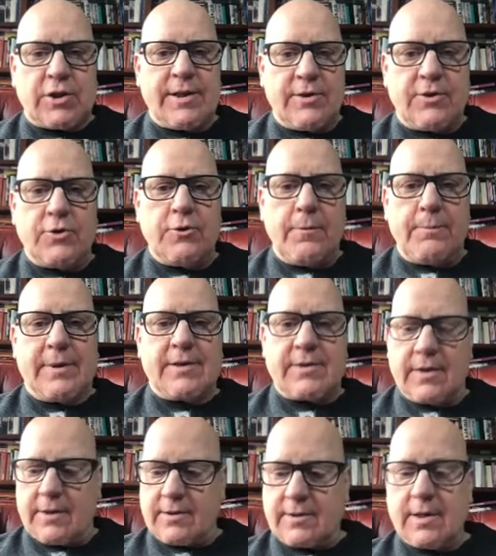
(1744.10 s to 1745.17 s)
do
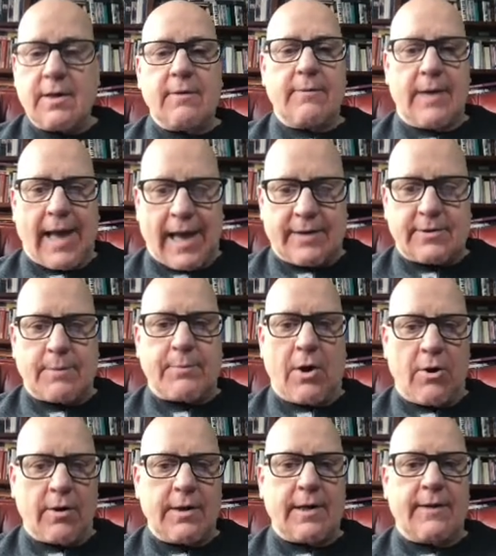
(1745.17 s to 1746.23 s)
business as a
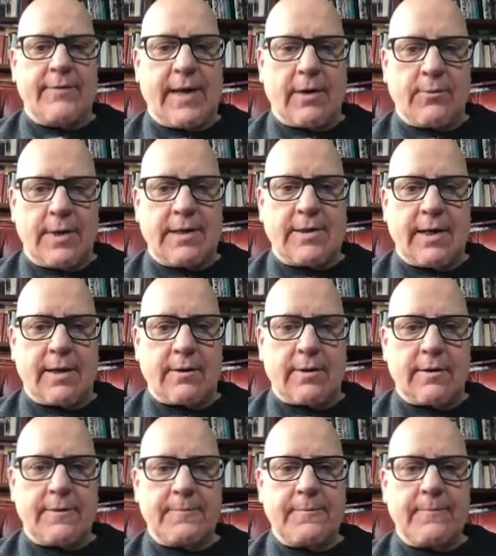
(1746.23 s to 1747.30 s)
part of that retailer.
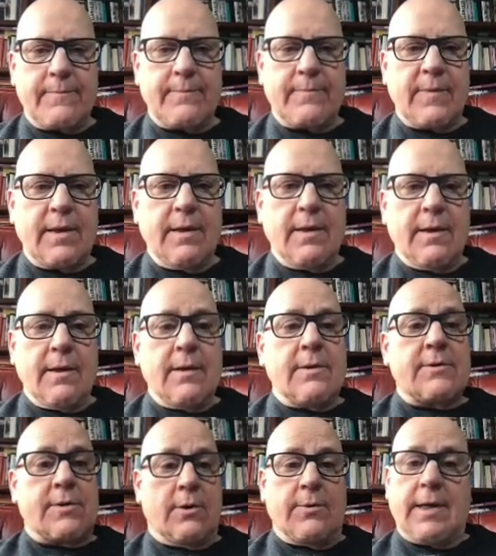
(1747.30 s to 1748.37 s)

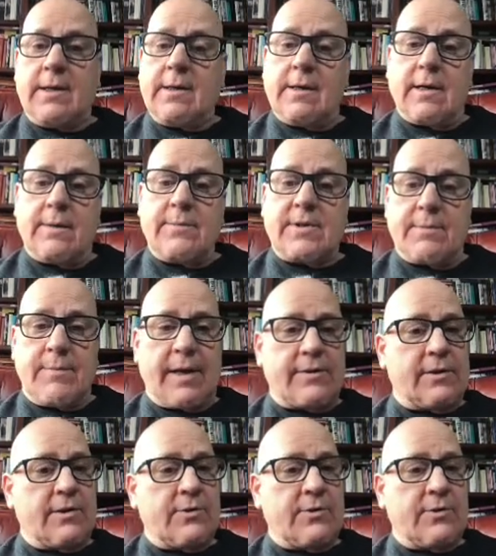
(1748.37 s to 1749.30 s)
So in comes a message